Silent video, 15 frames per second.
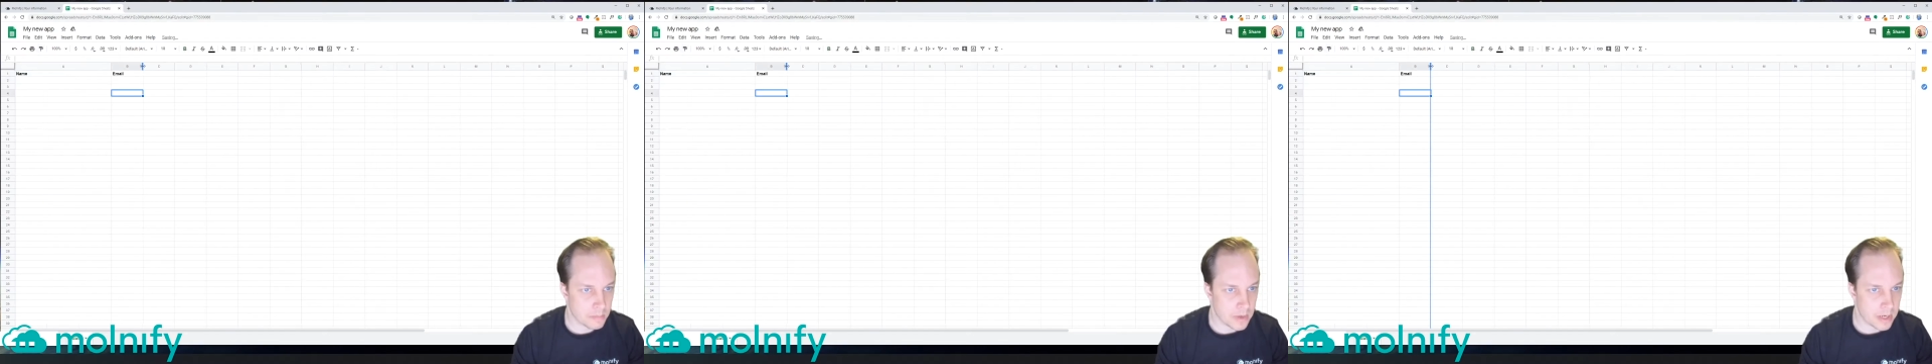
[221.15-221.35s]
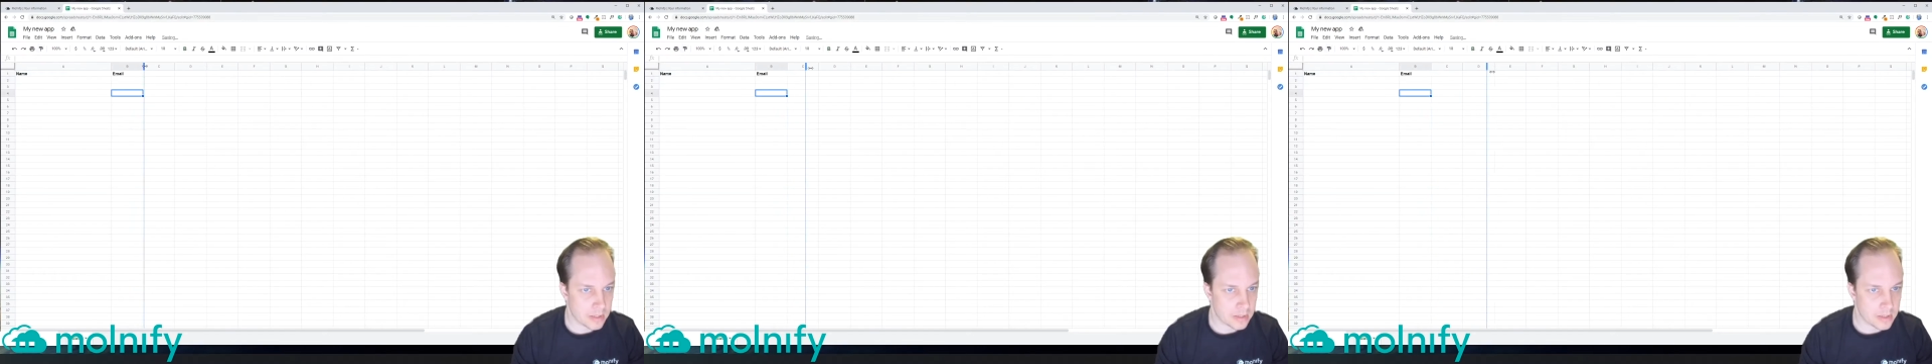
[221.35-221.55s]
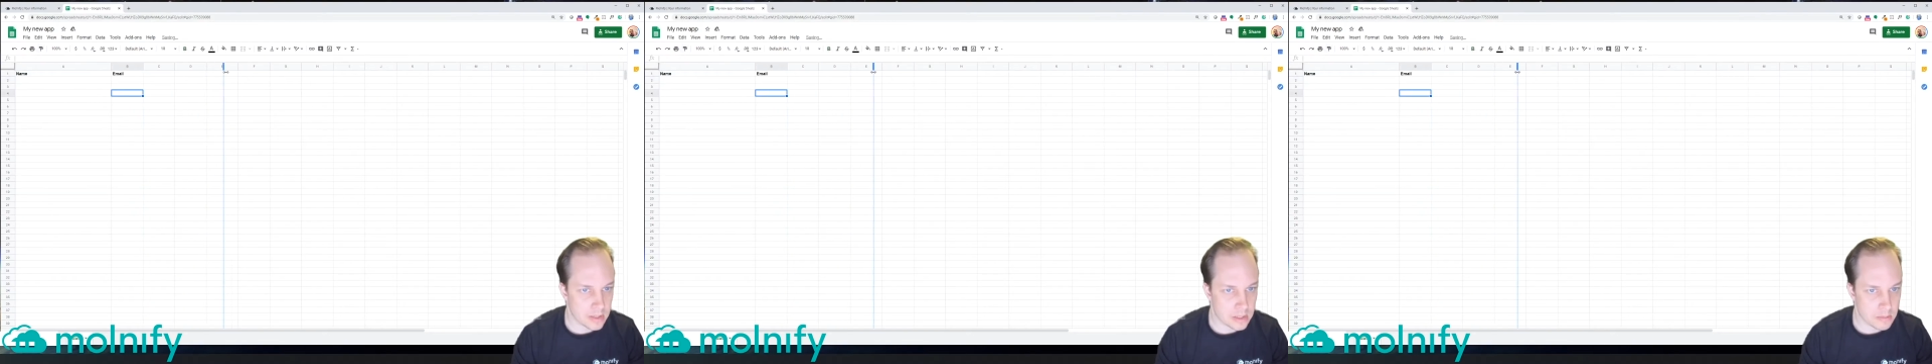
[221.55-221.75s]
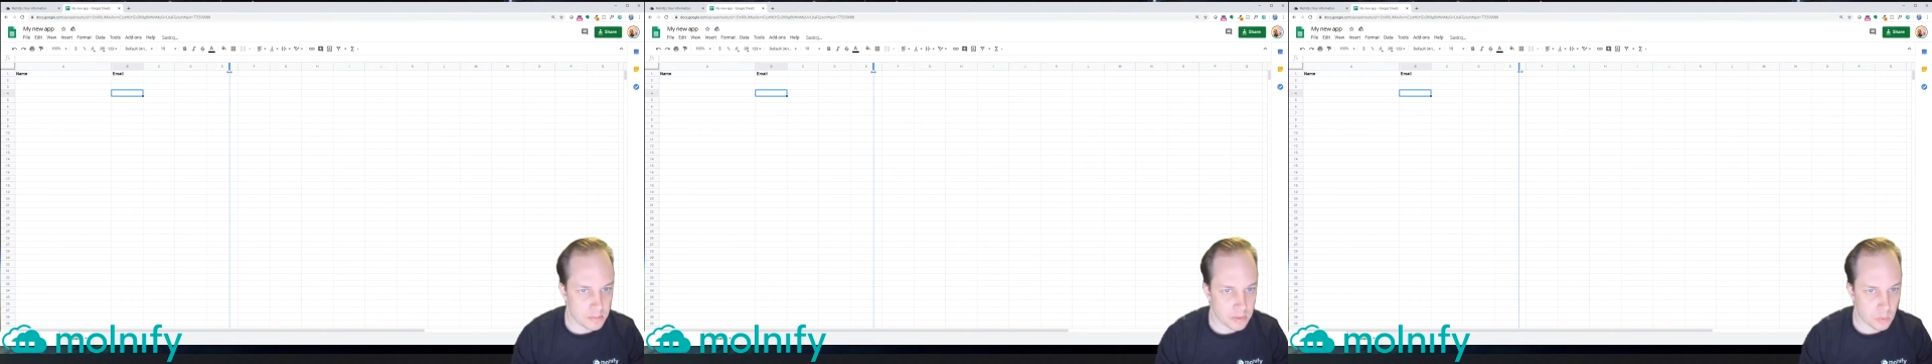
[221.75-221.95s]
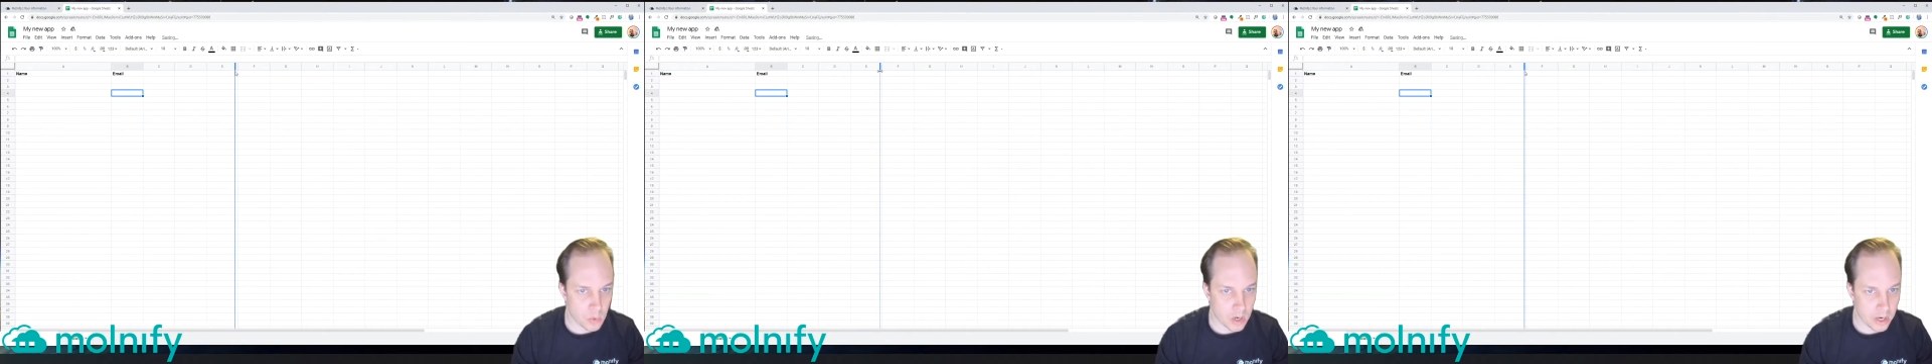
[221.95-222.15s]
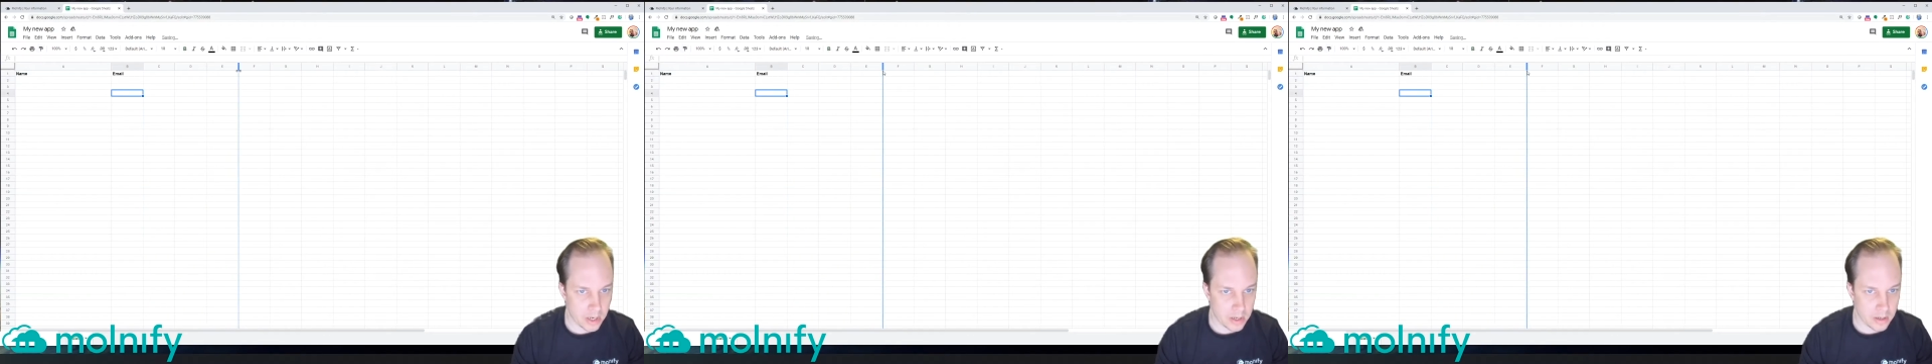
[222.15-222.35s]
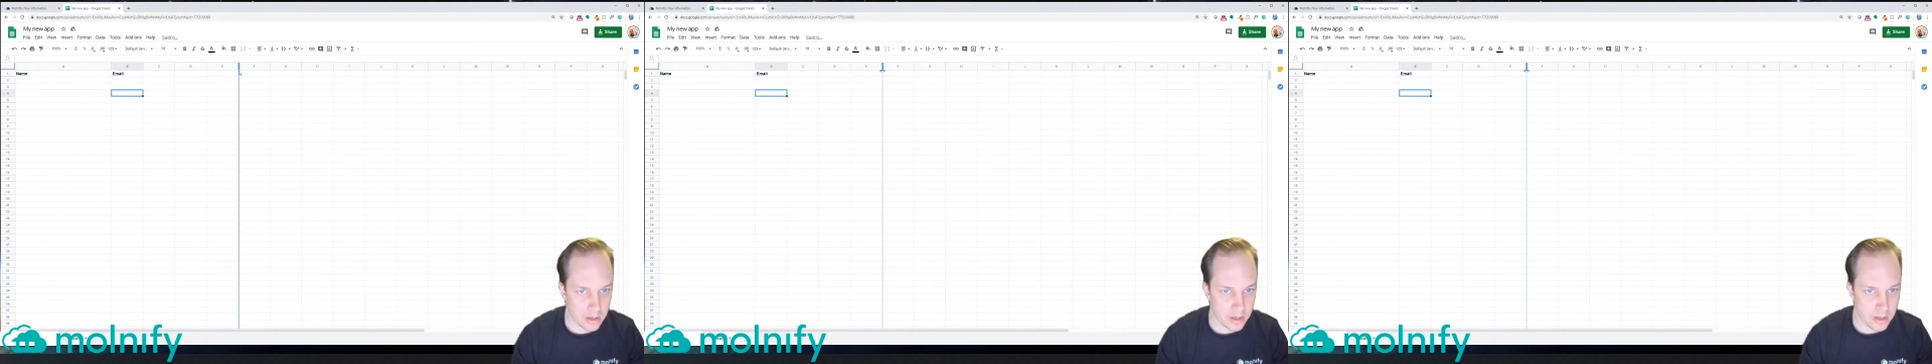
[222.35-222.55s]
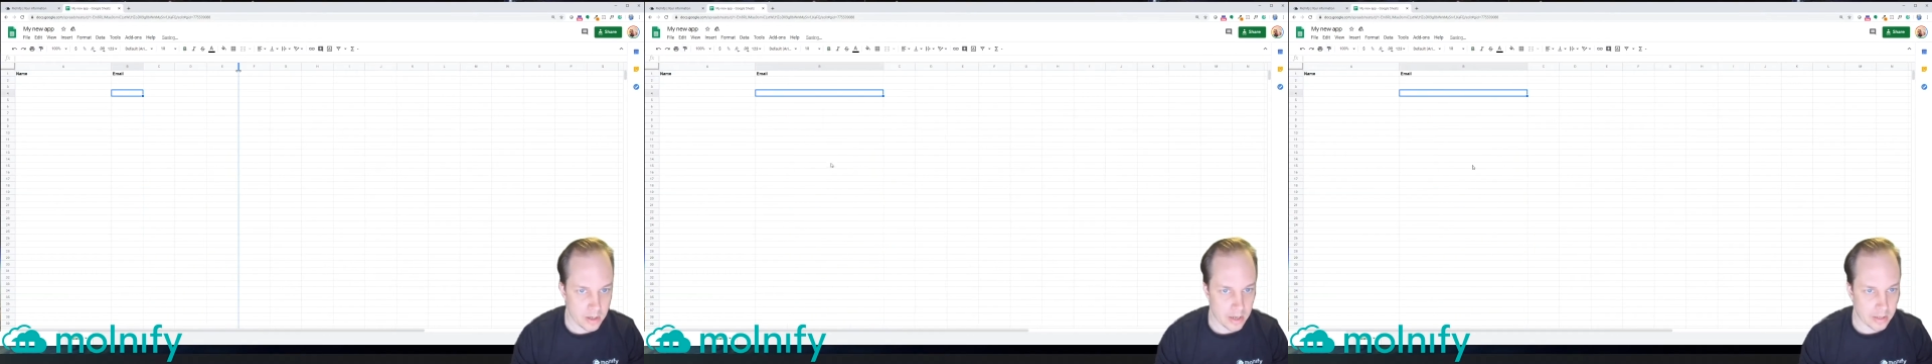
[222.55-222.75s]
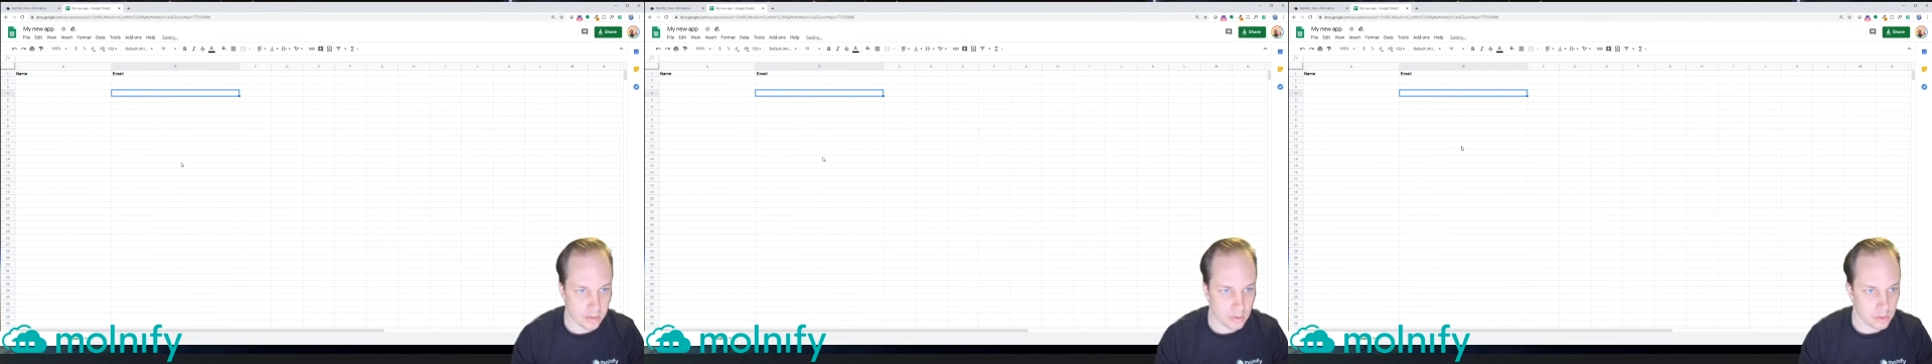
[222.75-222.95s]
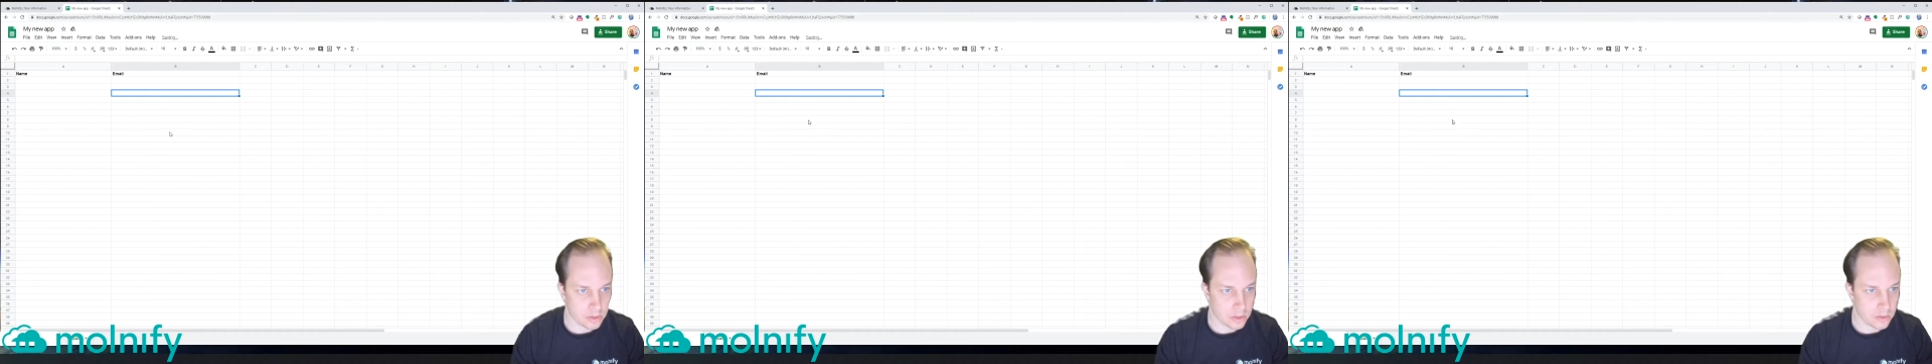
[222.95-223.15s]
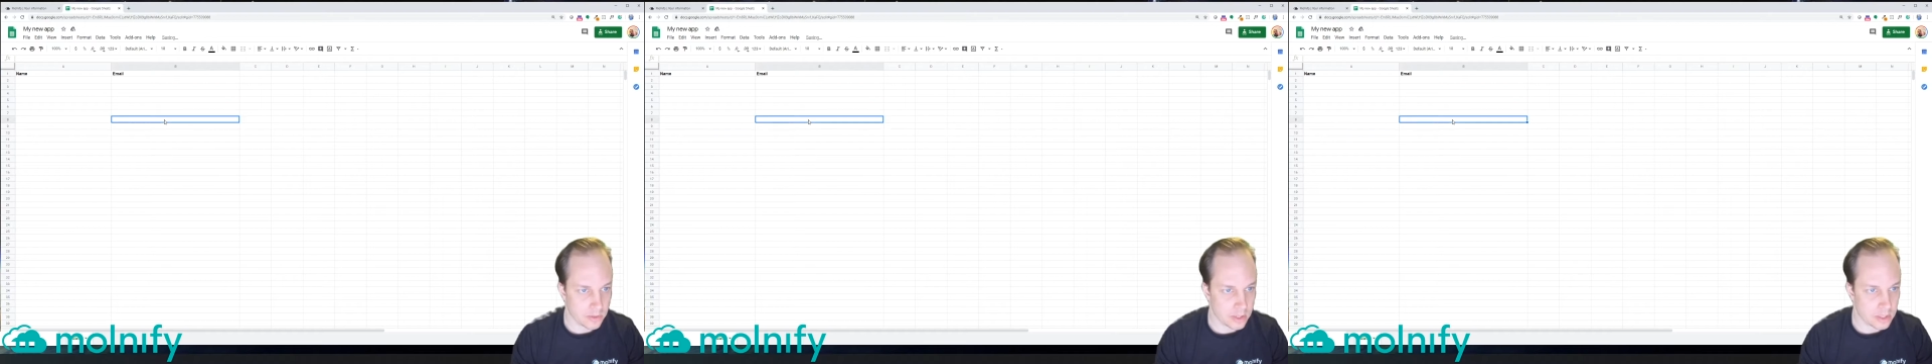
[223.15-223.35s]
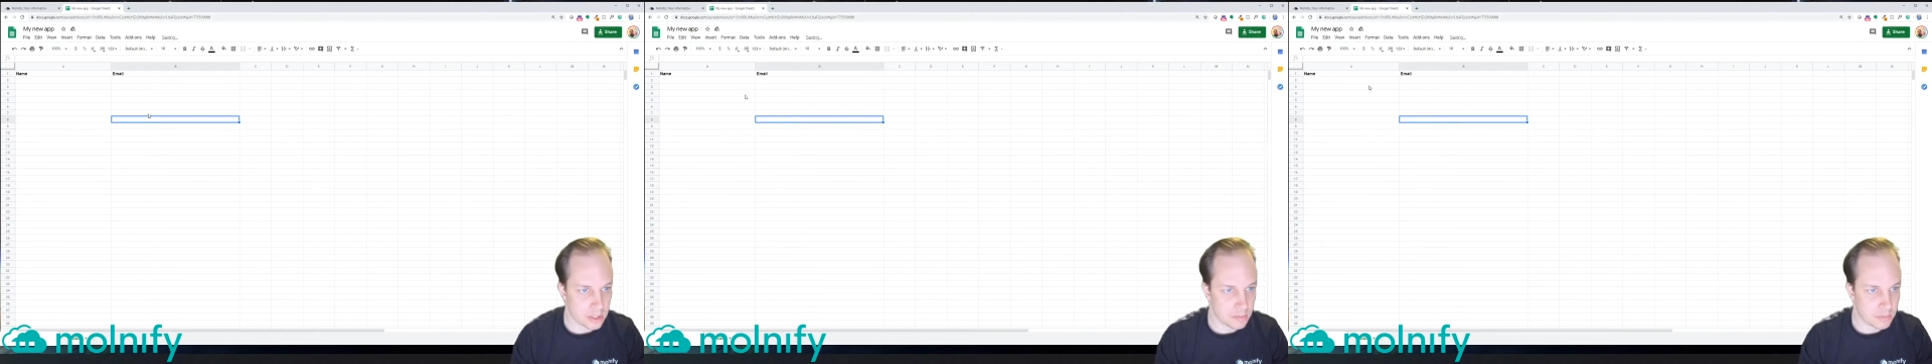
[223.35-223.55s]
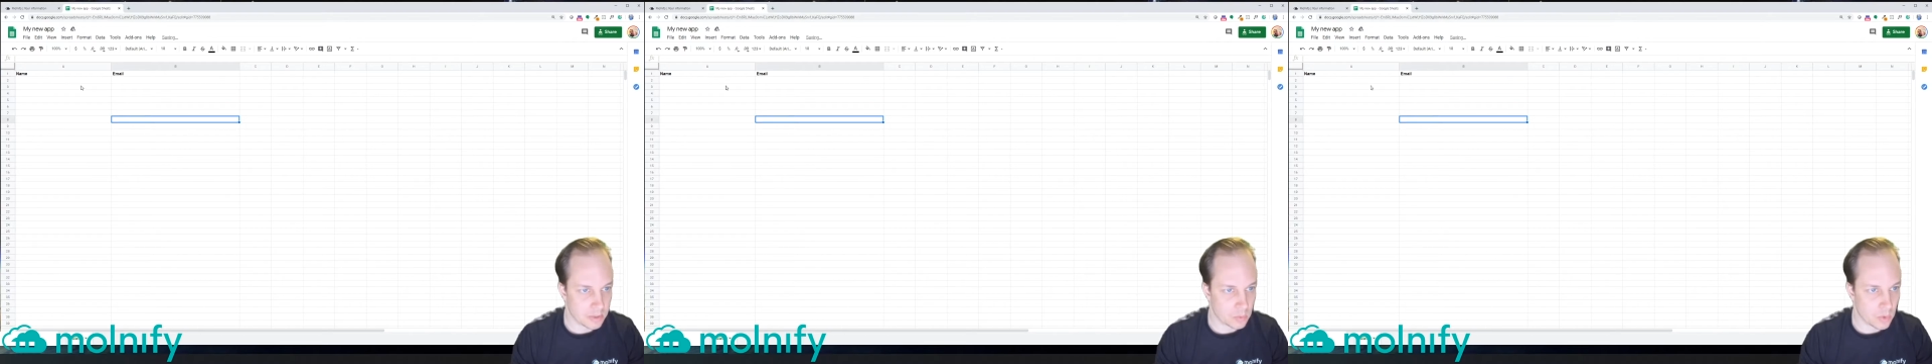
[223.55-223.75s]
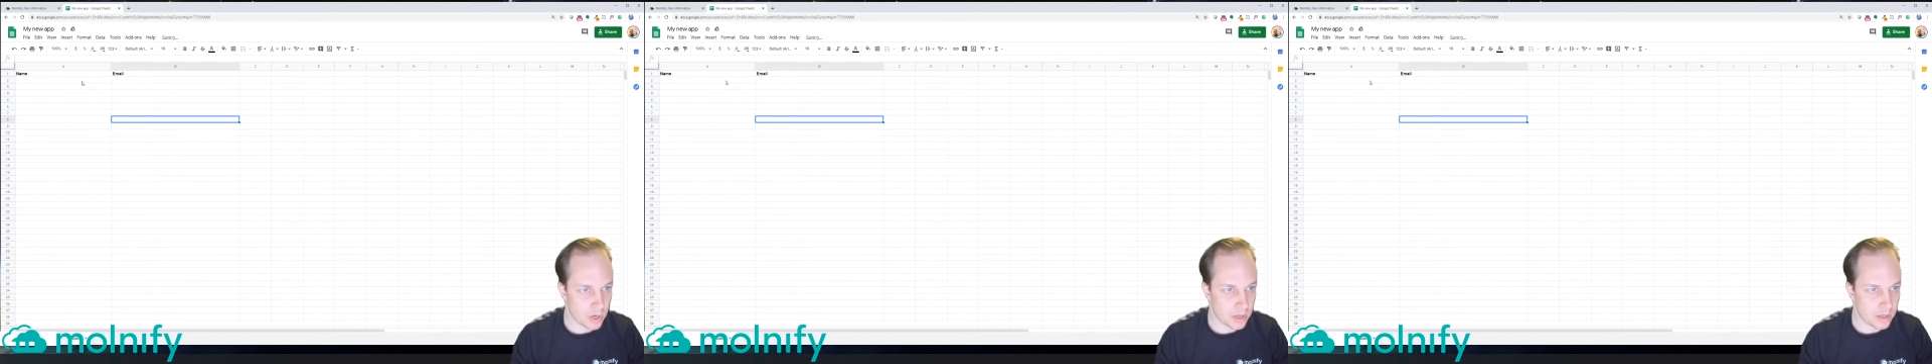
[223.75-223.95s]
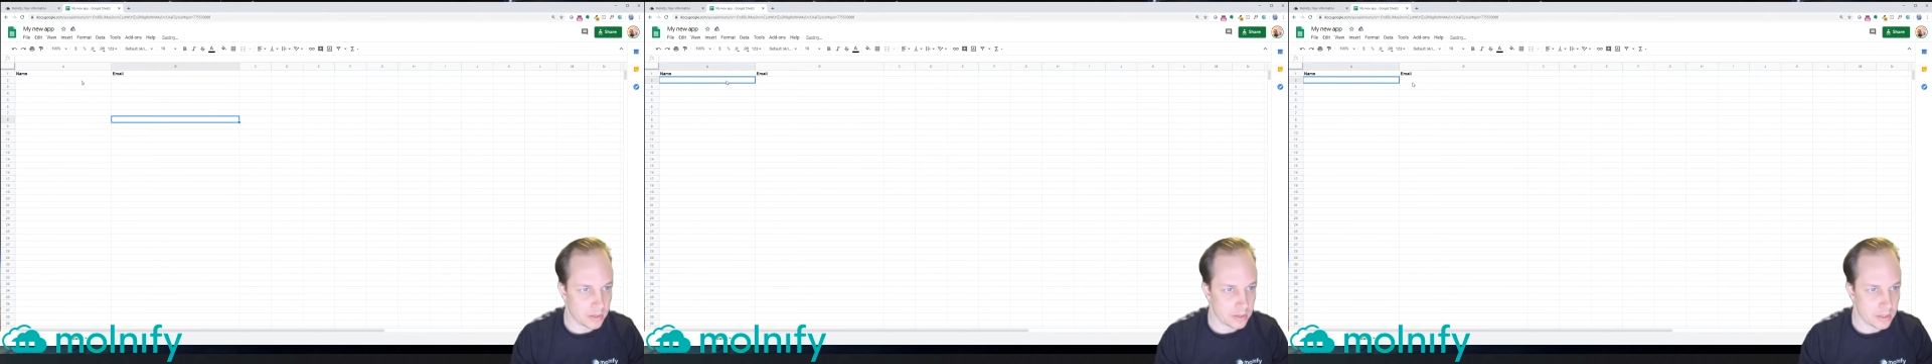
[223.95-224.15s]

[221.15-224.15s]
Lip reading: make this a bit wider, and also this a bit wider.